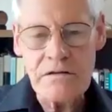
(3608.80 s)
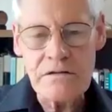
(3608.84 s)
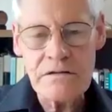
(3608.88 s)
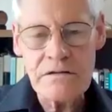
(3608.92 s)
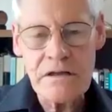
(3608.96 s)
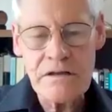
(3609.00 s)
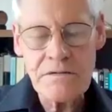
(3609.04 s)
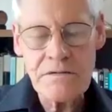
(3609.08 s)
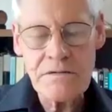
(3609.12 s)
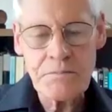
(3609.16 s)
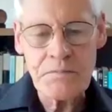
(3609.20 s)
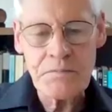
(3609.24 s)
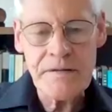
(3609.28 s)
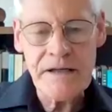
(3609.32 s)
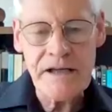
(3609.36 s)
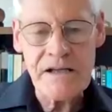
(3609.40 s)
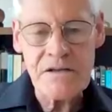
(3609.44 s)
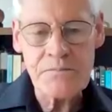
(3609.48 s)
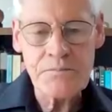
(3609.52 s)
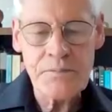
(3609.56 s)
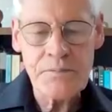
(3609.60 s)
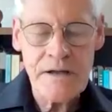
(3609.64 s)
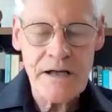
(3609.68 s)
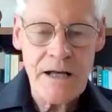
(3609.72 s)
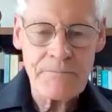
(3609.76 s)
who is
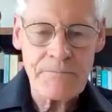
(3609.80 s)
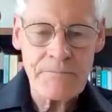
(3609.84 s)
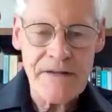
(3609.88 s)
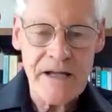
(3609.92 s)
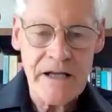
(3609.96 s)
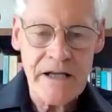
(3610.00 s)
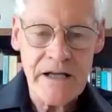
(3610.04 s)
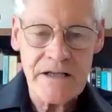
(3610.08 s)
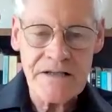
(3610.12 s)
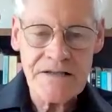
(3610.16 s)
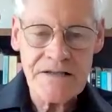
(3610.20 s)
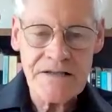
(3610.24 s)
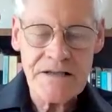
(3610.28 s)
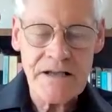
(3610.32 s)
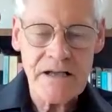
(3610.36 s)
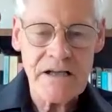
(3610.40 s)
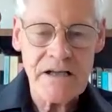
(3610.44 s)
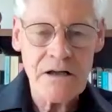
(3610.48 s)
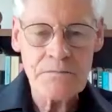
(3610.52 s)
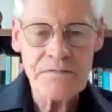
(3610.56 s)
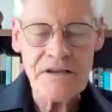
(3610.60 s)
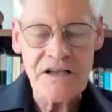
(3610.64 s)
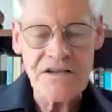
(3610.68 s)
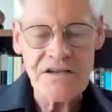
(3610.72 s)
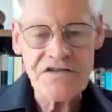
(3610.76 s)
prepared to put up their hand and say,
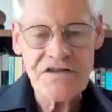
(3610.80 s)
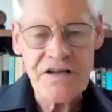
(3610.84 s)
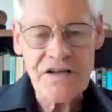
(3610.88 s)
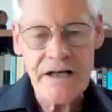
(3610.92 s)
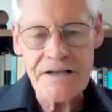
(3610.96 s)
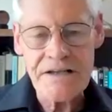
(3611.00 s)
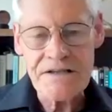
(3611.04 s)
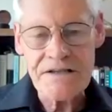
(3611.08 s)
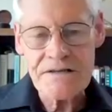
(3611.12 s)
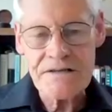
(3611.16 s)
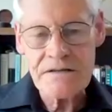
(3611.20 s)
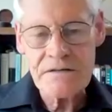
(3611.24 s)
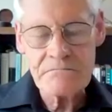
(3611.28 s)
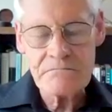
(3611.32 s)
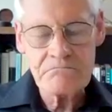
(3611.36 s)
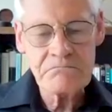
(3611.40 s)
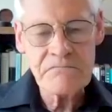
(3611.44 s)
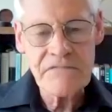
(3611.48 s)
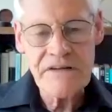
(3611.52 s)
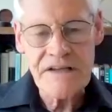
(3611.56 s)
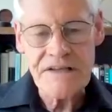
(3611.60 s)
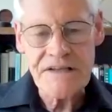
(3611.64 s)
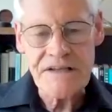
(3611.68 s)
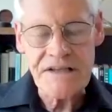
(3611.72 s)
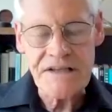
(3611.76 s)
I'm going to change
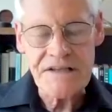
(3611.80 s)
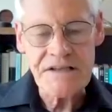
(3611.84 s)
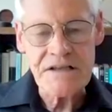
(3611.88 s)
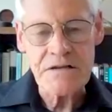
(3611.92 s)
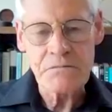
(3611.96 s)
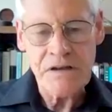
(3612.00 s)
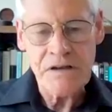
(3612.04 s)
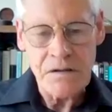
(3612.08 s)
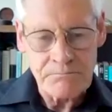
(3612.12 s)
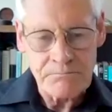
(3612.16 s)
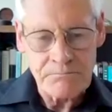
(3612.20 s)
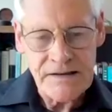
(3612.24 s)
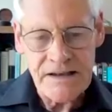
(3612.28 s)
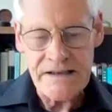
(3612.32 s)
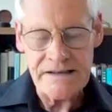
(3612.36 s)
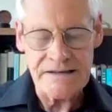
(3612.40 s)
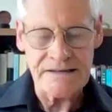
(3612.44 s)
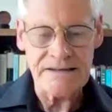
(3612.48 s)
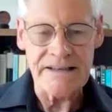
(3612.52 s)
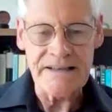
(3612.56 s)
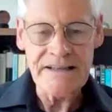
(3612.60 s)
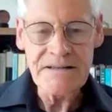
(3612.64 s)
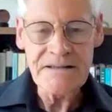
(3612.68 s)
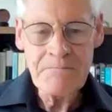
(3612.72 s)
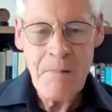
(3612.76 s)
the system
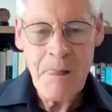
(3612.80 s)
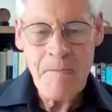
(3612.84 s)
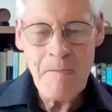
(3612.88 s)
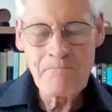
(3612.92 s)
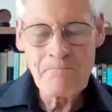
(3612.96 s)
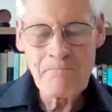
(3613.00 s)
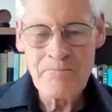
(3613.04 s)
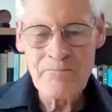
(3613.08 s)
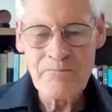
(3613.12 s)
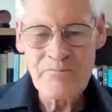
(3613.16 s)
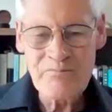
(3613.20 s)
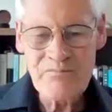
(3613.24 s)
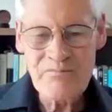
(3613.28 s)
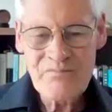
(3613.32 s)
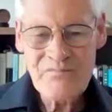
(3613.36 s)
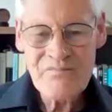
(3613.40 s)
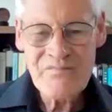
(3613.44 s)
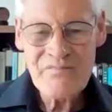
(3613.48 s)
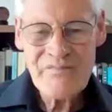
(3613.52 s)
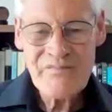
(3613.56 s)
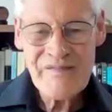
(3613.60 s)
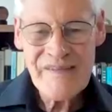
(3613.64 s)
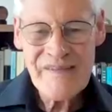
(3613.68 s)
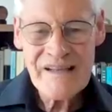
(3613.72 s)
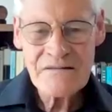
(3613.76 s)
completely,
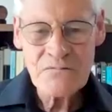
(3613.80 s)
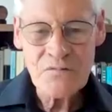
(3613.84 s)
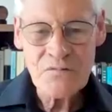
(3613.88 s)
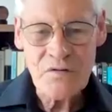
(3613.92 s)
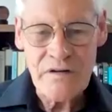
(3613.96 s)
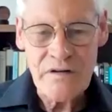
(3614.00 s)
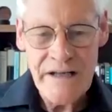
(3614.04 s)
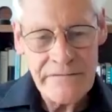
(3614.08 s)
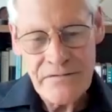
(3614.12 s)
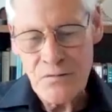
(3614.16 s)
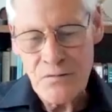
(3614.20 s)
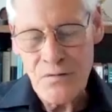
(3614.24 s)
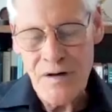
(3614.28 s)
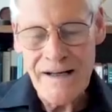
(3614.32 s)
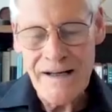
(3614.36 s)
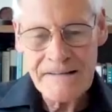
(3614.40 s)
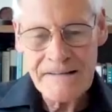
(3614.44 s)
whatever